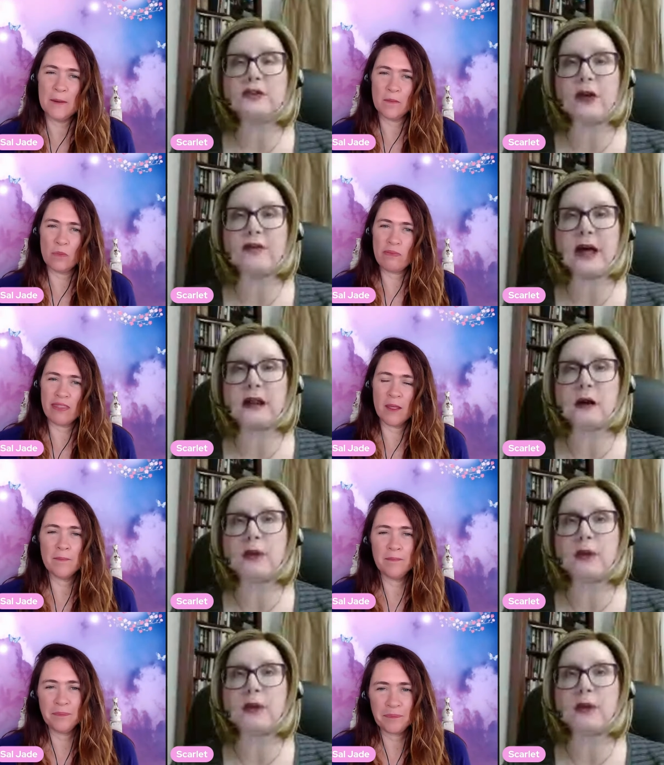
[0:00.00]
Speaker 1: I've had a couple
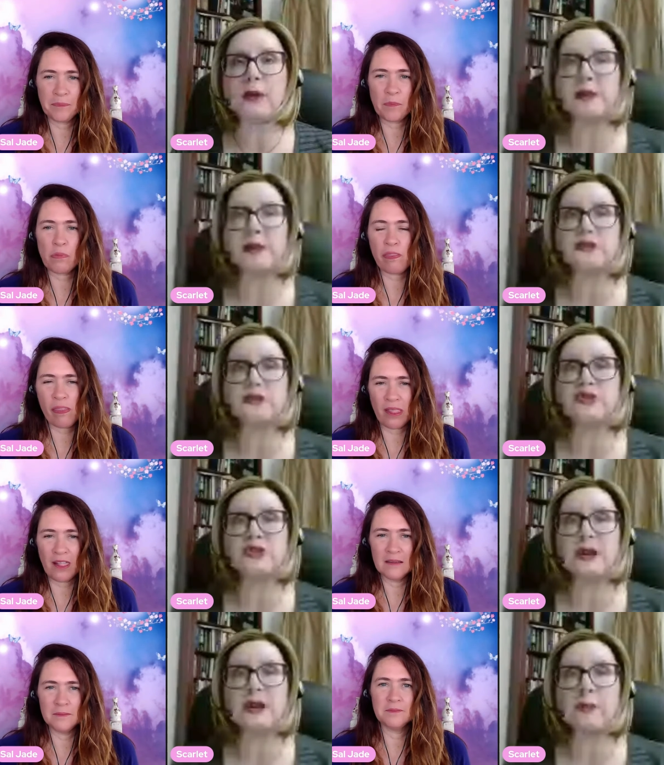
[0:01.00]
of experiences. She
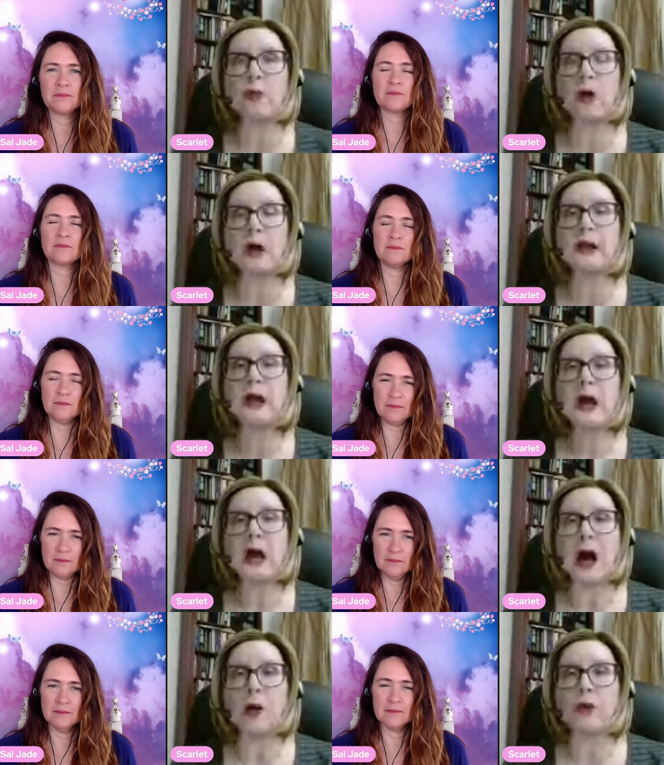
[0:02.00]
said, number one,
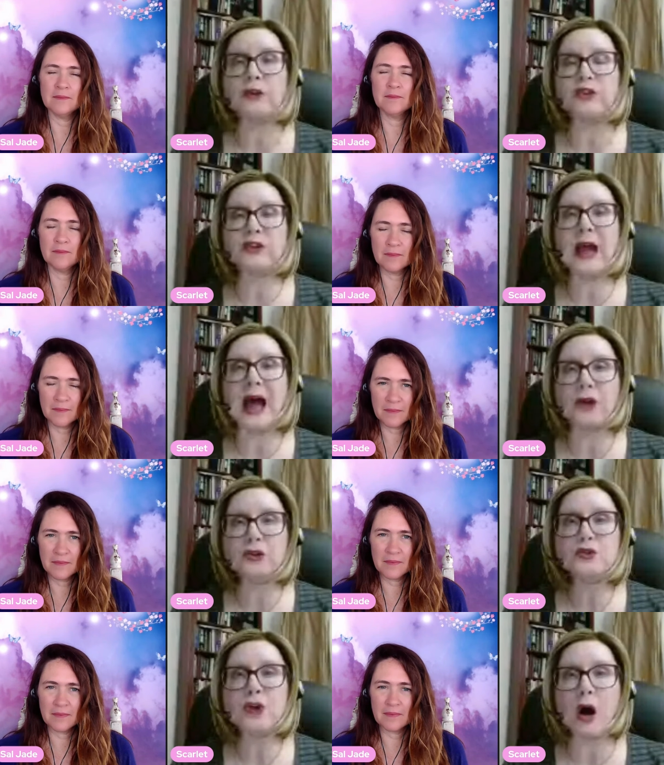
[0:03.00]
I want to see how you
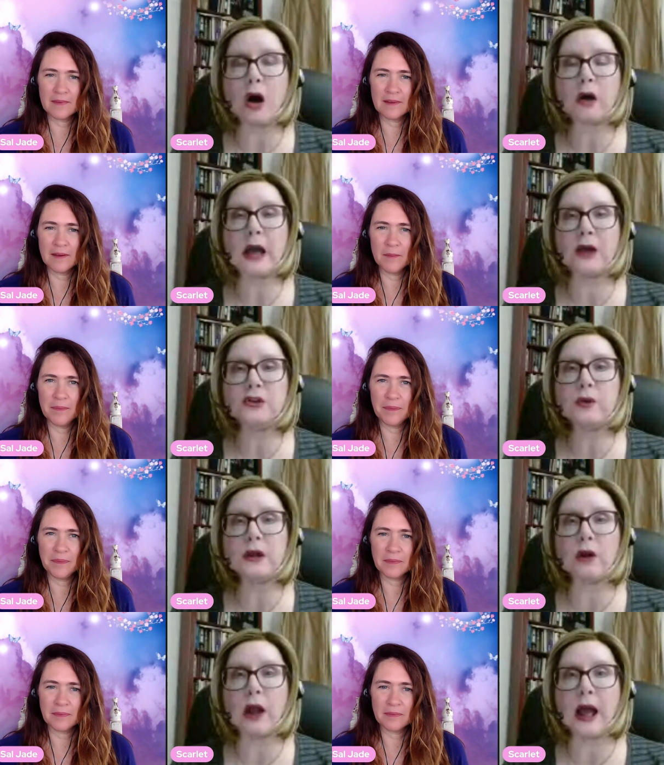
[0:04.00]
talk, how you
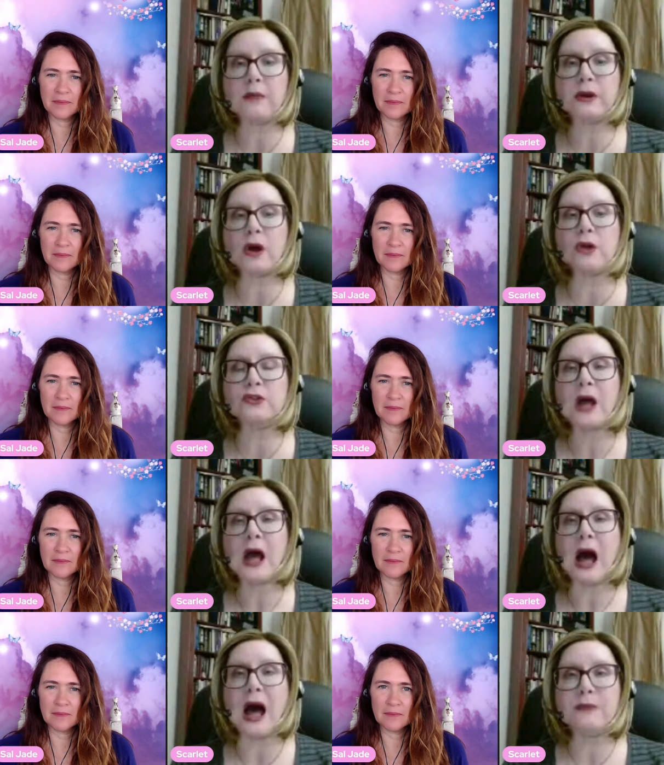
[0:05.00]
interact, because
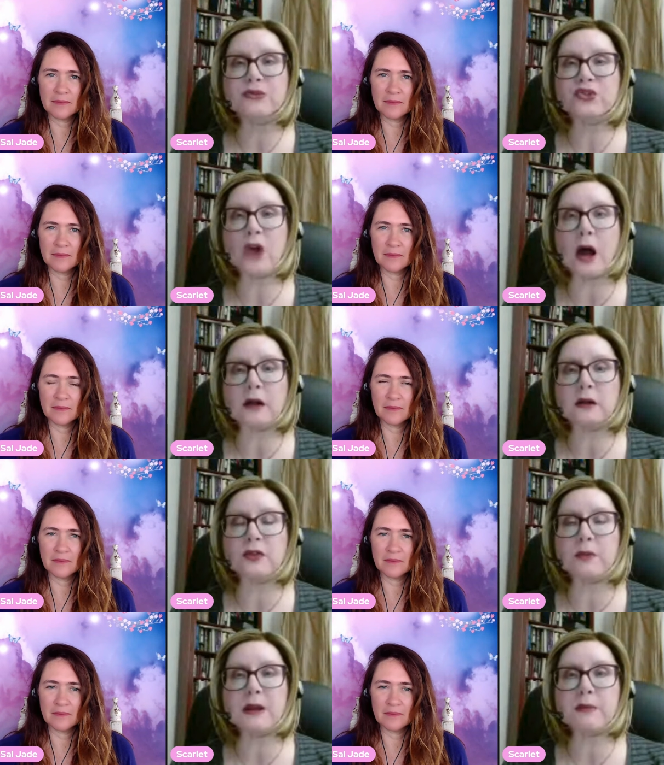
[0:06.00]
I'm shocked at the
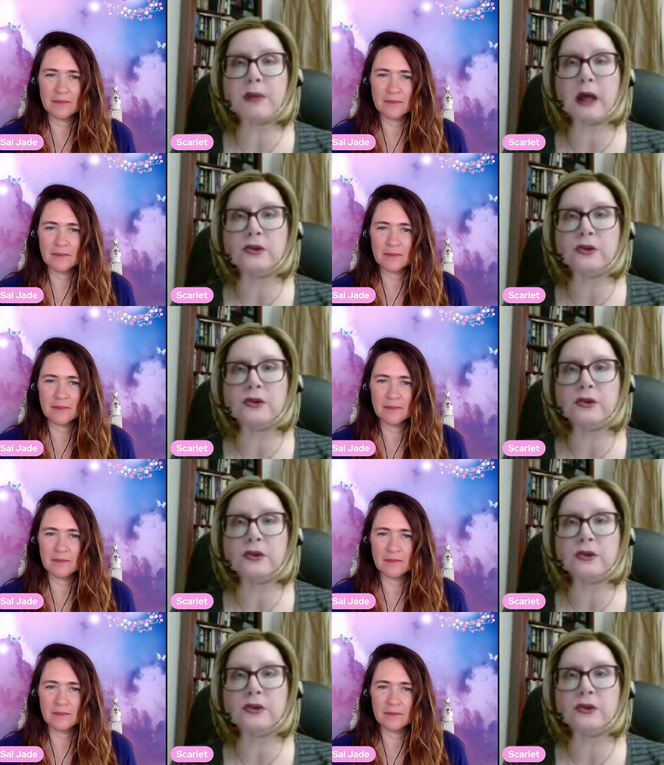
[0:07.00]
people I used to get
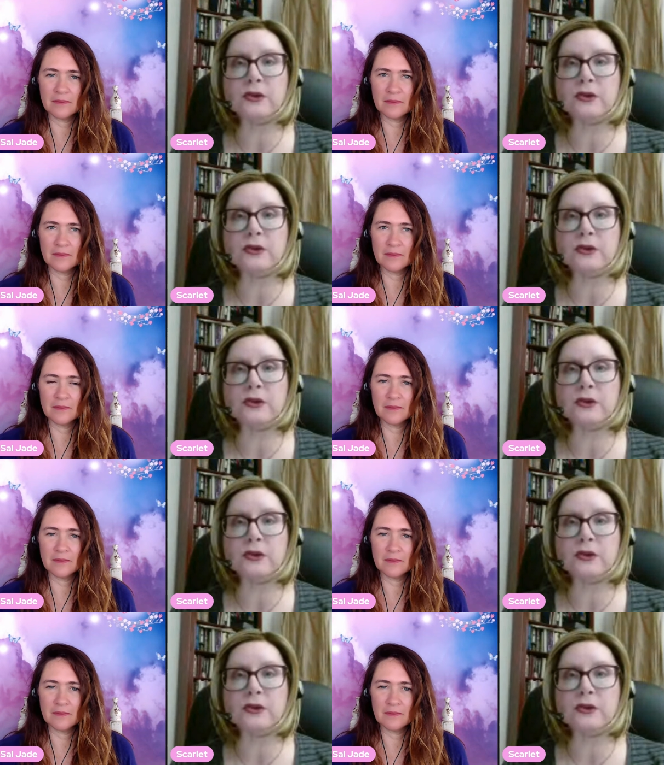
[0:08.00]
who couldn't even
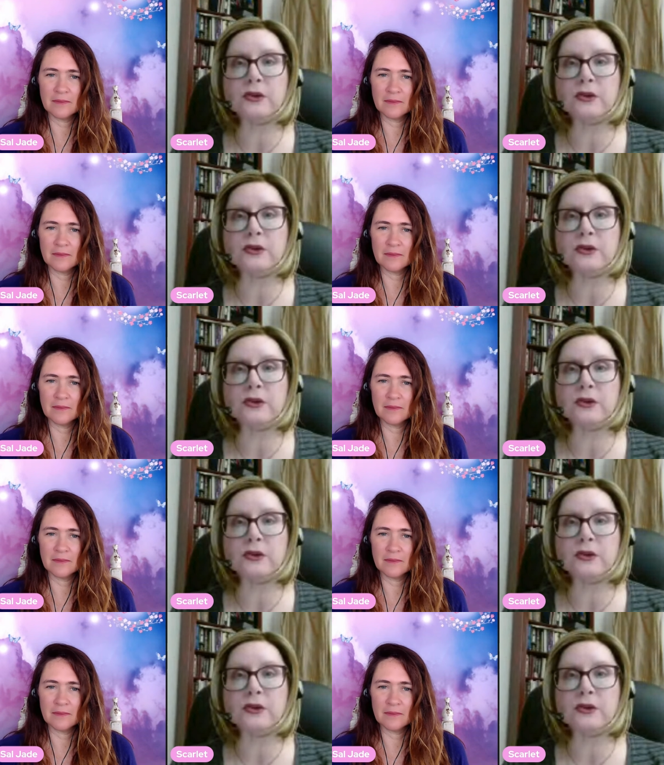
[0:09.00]
talk.